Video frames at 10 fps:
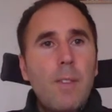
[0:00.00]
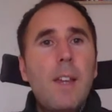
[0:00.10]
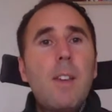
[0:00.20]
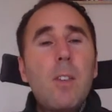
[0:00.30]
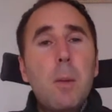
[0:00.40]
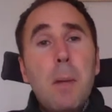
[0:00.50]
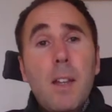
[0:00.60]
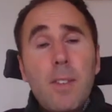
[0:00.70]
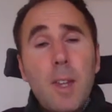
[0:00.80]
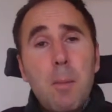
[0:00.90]
their
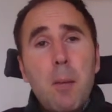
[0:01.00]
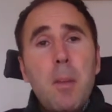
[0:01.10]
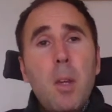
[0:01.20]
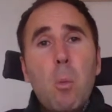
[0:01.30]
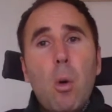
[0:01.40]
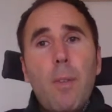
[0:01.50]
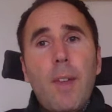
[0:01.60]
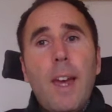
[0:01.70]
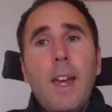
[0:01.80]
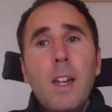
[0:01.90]
disability may be and what
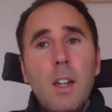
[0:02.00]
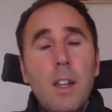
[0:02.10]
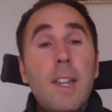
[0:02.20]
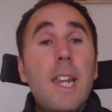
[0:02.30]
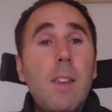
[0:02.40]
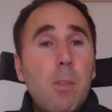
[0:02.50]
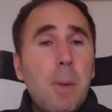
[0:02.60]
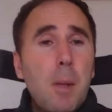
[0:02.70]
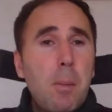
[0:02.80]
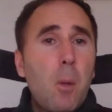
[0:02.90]
their
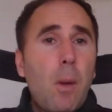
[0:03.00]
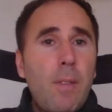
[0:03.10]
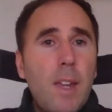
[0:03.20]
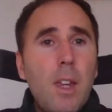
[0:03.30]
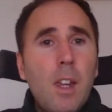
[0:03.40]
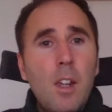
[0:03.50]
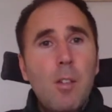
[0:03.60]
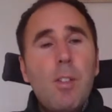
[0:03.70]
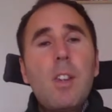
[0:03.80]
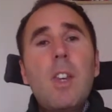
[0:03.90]
needs may be when they
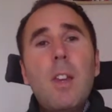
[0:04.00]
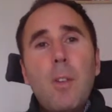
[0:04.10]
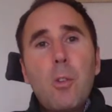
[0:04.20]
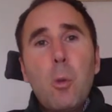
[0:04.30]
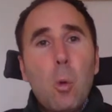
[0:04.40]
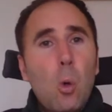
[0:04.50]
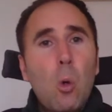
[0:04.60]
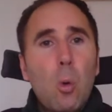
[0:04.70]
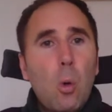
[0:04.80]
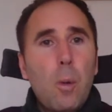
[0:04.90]
visit the
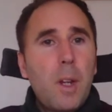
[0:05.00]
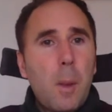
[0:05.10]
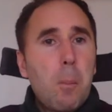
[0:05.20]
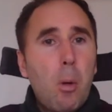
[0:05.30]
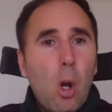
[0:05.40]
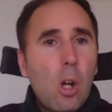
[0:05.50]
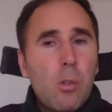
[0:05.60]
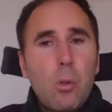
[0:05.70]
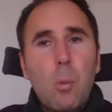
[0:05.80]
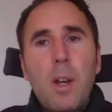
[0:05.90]
store or the
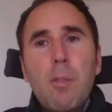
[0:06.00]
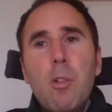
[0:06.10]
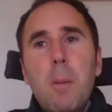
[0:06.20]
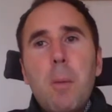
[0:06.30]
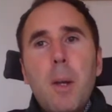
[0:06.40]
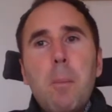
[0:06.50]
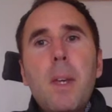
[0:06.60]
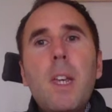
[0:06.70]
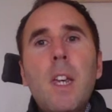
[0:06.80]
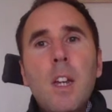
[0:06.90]
branch or whatever it might
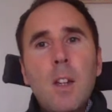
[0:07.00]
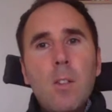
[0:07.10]
be.